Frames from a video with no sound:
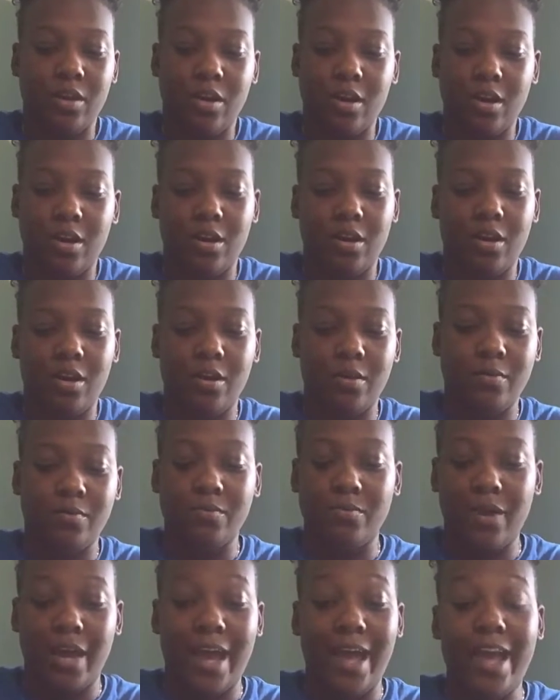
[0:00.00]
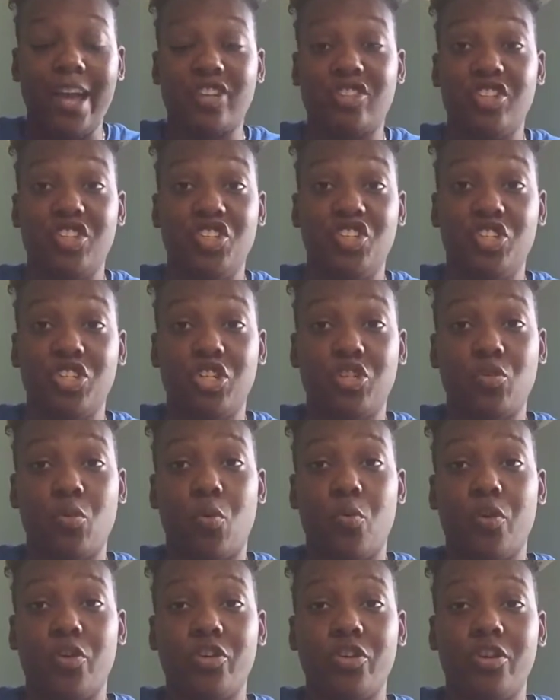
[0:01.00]
Um, I actually just
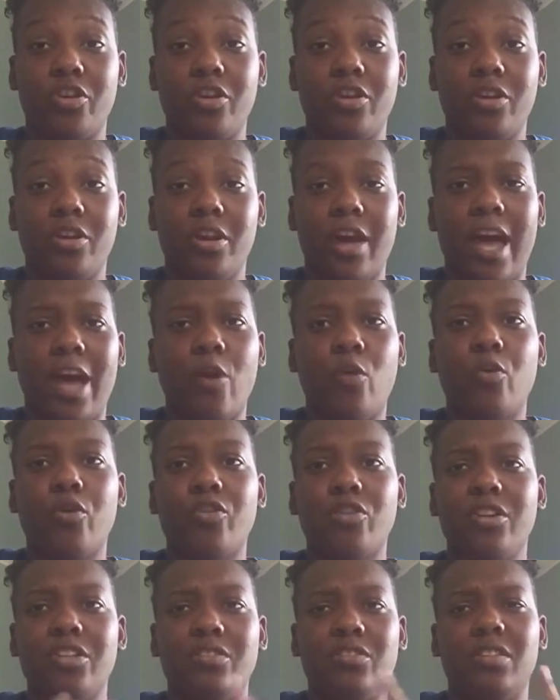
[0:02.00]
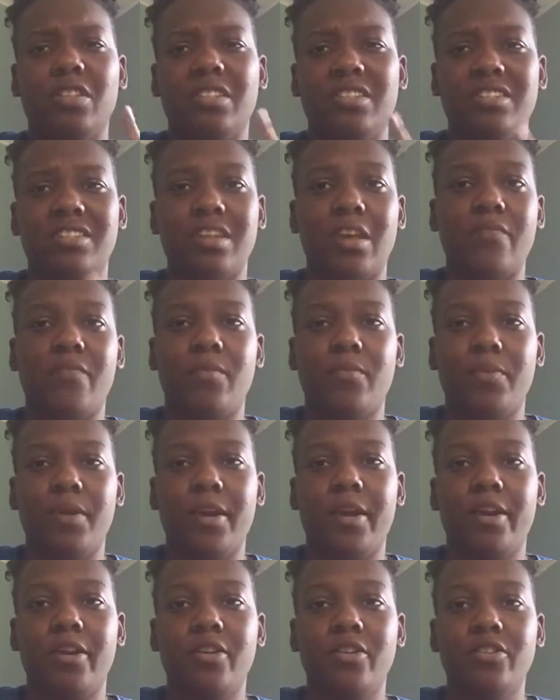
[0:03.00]
ordered. I ordered seven
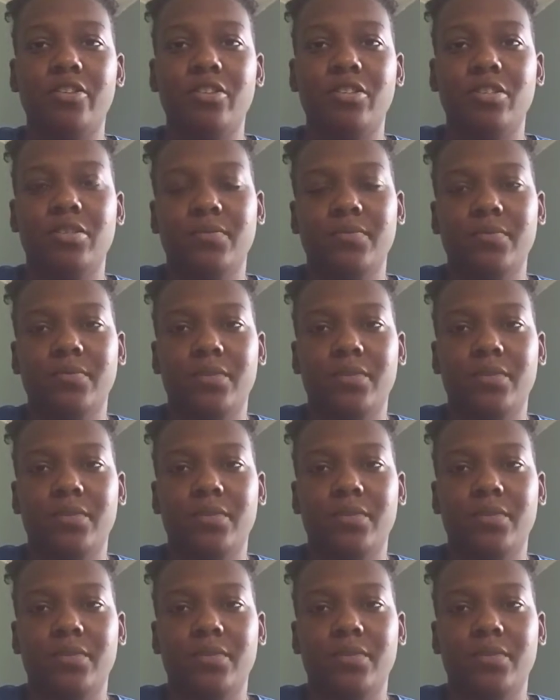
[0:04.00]
pairs